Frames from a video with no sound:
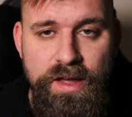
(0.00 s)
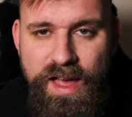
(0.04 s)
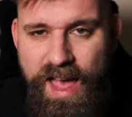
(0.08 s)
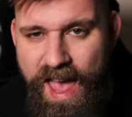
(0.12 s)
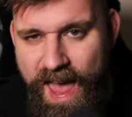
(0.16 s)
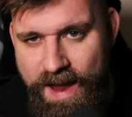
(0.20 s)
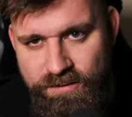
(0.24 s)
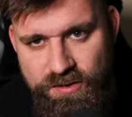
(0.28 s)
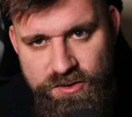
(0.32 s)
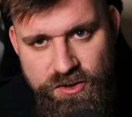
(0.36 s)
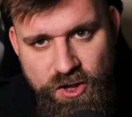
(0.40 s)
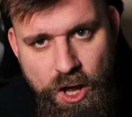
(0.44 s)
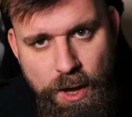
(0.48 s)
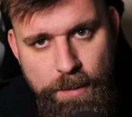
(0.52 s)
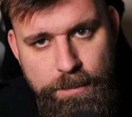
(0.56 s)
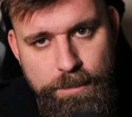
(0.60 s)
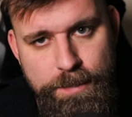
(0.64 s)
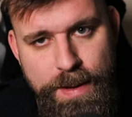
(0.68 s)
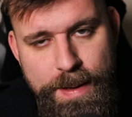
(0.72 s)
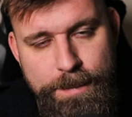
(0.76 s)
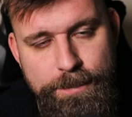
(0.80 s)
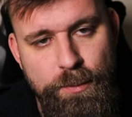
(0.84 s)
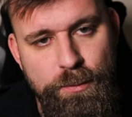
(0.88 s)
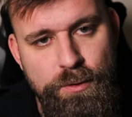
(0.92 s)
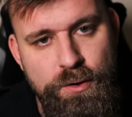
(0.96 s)
Every time
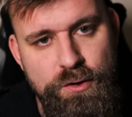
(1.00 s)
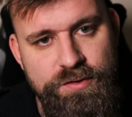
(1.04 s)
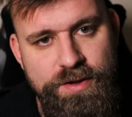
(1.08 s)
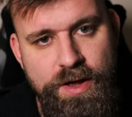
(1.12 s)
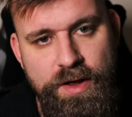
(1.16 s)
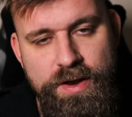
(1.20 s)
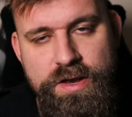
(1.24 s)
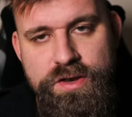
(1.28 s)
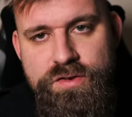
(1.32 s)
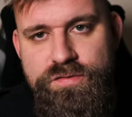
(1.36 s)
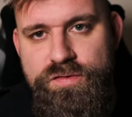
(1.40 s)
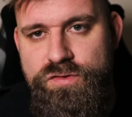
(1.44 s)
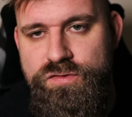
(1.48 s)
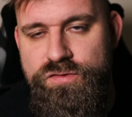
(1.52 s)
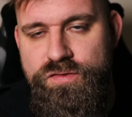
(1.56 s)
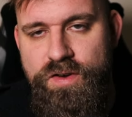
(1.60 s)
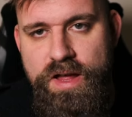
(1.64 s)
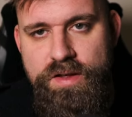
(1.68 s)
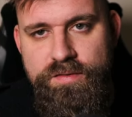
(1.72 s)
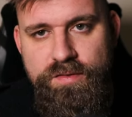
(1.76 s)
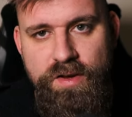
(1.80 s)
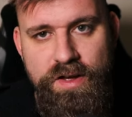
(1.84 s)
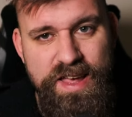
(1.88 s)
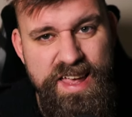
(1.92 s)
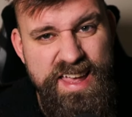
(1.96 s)
people lose out on individual
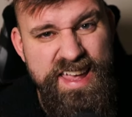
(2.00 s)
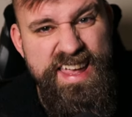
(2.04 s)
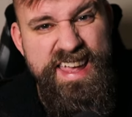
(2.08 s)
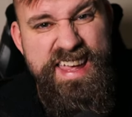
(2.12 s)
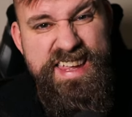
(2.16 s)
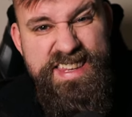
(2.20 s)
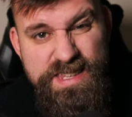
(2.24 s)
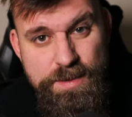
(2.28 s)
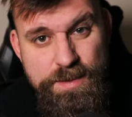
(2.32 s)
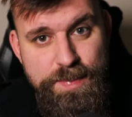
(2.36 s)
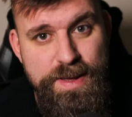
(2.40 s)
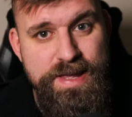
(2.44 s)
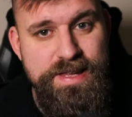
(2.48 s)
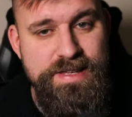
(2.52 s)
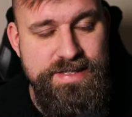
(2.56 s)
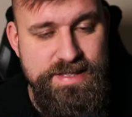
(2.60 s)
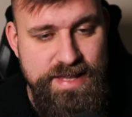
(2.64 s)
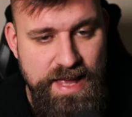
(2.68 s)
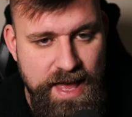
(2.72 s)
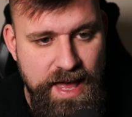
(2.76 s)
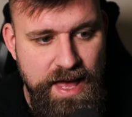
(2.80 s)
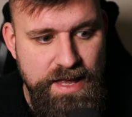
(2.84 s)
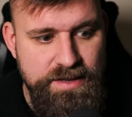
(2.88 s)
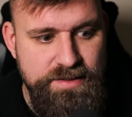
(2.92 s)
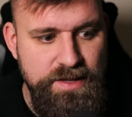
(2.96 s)
flavour, it is a bit
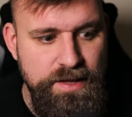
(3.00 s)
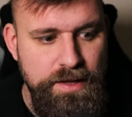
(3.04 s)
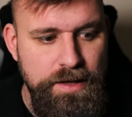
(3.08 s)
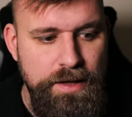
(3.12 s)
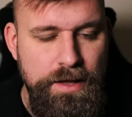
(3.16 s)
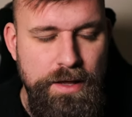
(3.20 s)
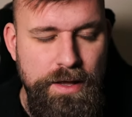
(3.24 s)
sad.